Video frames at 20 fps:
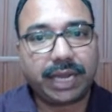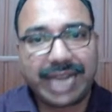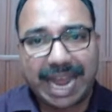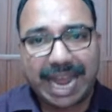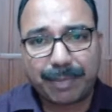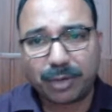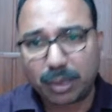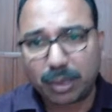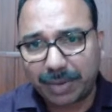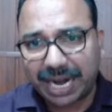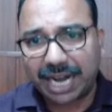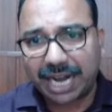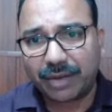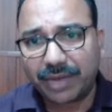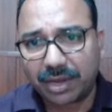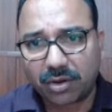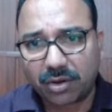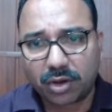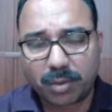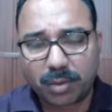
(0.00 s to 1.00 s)
laptop
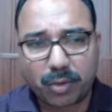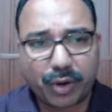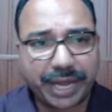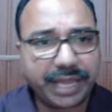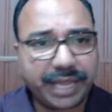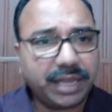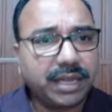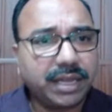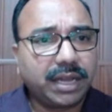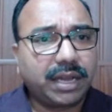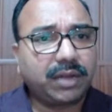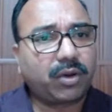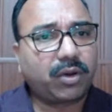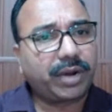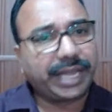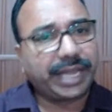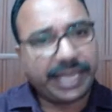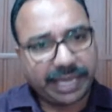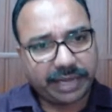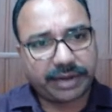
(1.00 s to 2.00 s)
hardware or body,
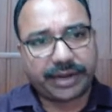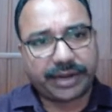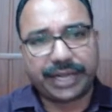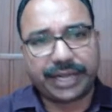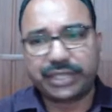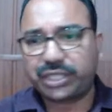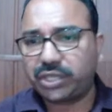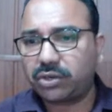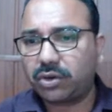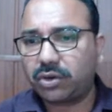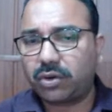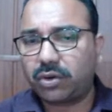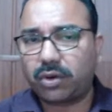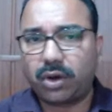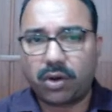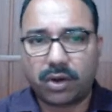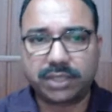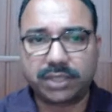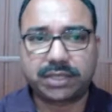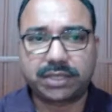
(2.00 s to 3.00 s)
or gear
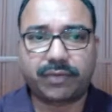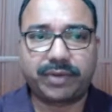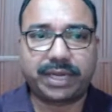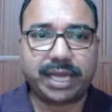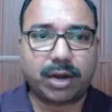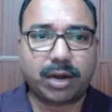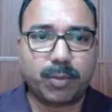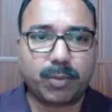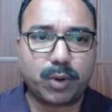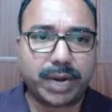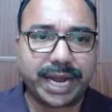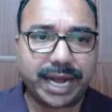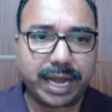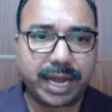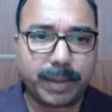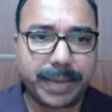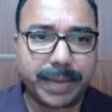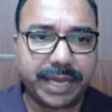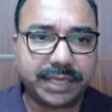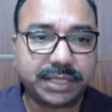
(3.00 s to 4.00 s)
ratio, laws of
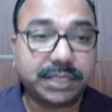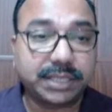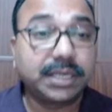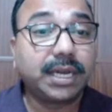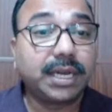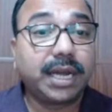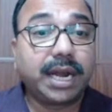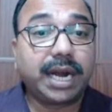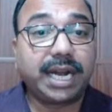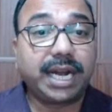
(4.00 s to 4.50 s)
thermodynamics,